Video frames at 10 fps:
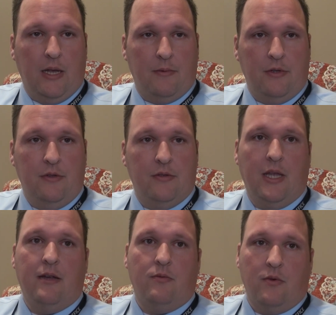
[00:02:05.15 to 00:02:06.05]
able to use
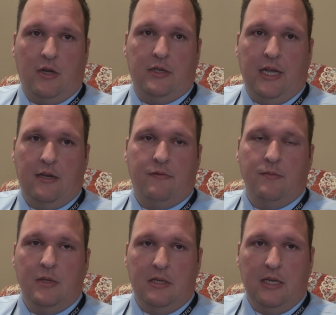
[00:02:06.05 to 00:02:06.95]
that raw data
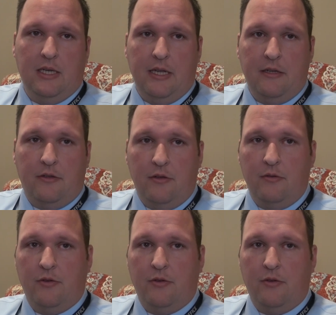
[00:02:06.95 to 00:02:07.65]
from the DNA to